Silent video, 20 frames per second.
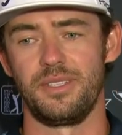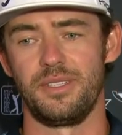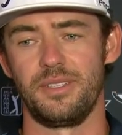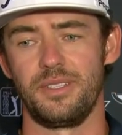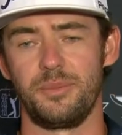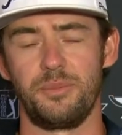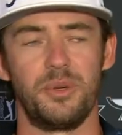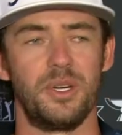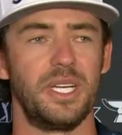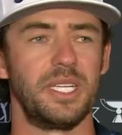
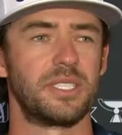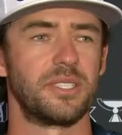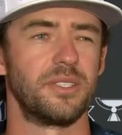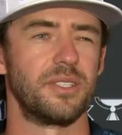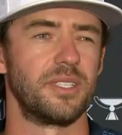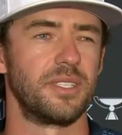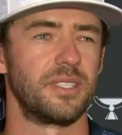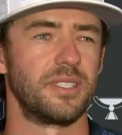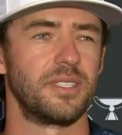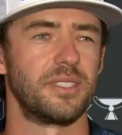the breaks
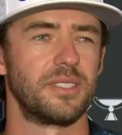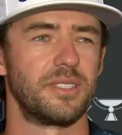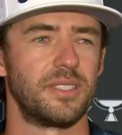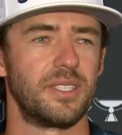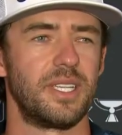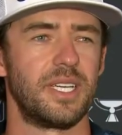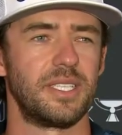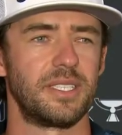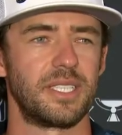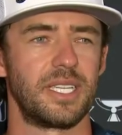are a
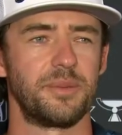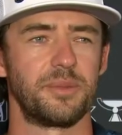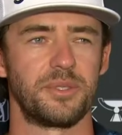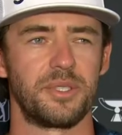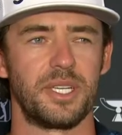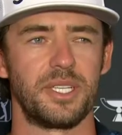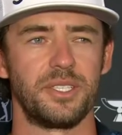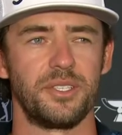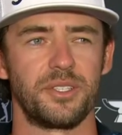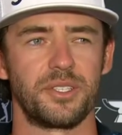lot of times are
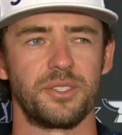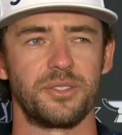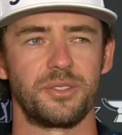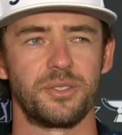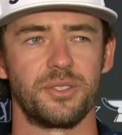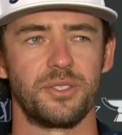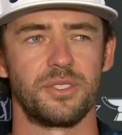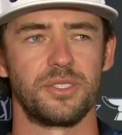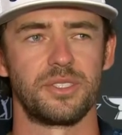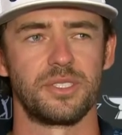out of your
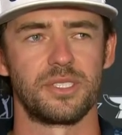control.